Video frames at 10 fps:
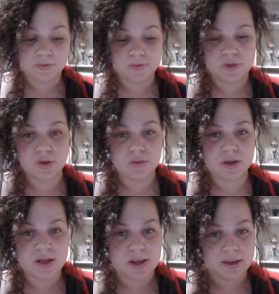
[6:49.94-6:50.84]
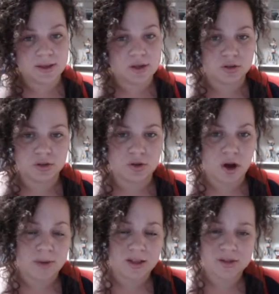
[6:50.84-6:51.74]
don't really collect the Doctor Who
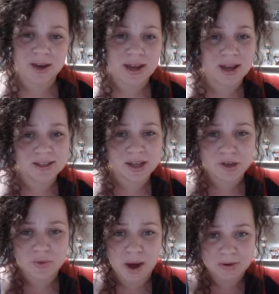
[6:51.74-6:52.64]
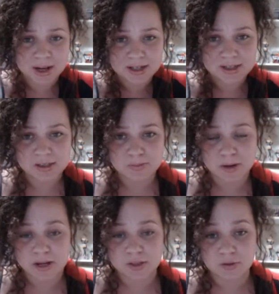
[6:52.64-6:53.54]
comics, so I can't tell you how it is,
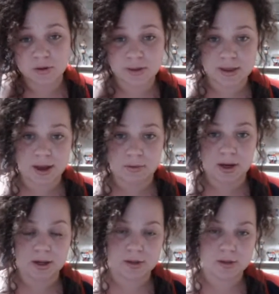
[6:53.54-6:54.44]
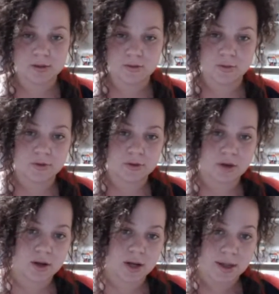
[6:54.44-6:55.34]
but I do know that that one has River
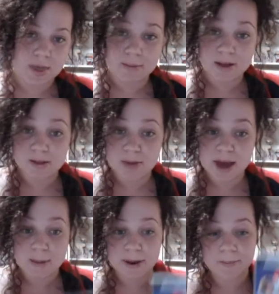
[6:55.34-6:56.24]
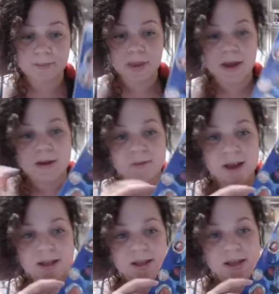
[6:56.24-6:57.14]
Song in it, and that makes me happy.
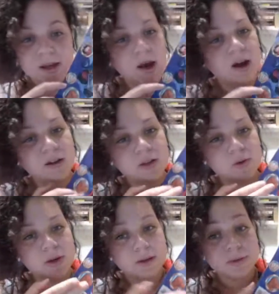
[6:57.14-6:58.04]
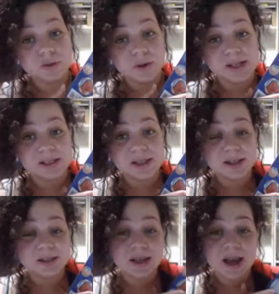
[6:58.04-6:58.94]
Finally, Harley Quinn number
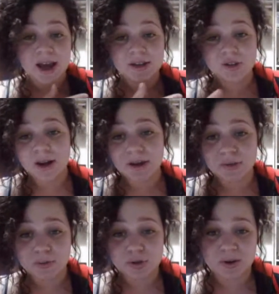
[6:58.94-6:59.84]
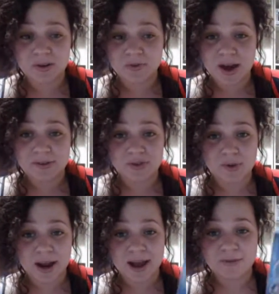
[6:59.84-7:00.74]
26. I don't have number 25,
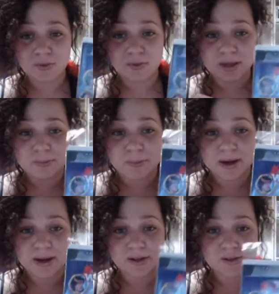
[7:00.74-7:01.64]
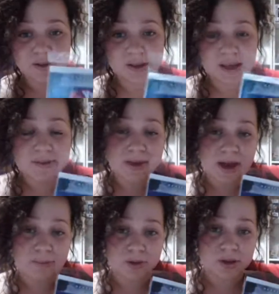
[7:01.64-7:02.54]
so I haven't really been keeping
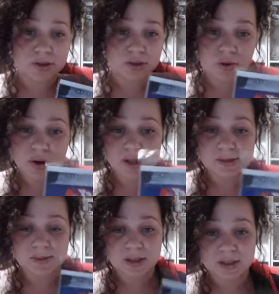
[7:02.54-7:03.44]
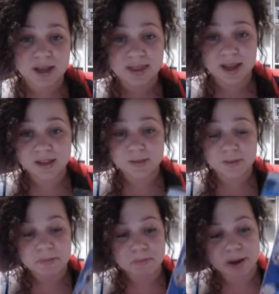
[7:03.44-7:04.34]
up with the story as much as I'd like to
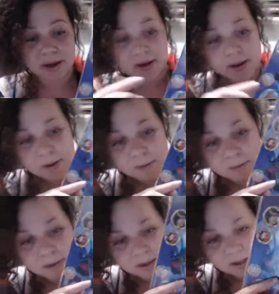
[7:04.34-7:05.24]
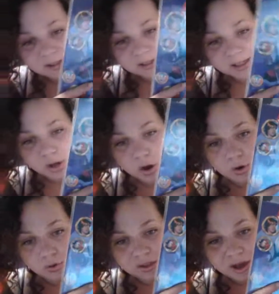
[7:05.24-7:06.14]
be, but but this says
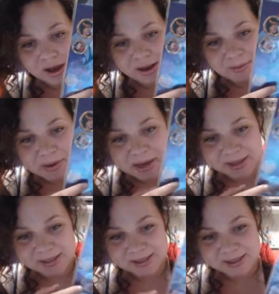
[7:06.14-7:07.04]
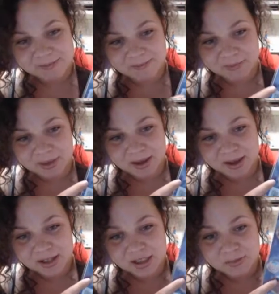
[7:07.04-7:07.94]
owned on it because
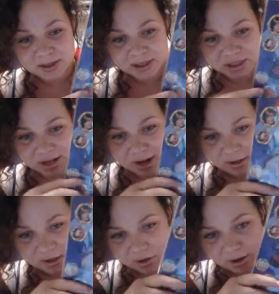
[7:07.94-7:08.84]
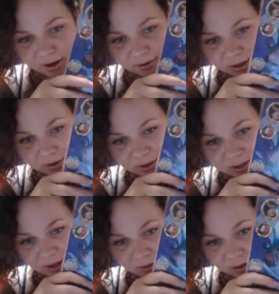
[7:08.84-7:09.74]
she beat the shit out of Joker. I don't think you could
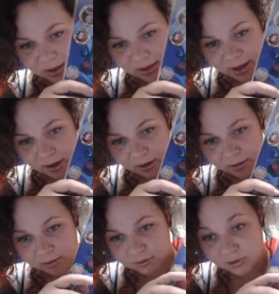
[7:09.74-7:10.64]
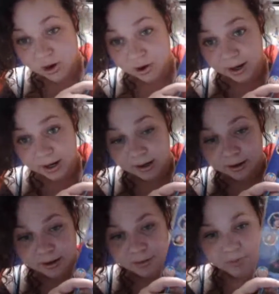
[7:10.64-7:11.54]
see it with the glare. Sorry.
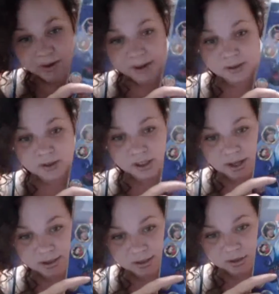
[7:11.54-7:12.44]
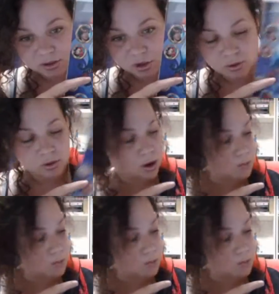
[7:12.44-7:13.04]
But she has Joker all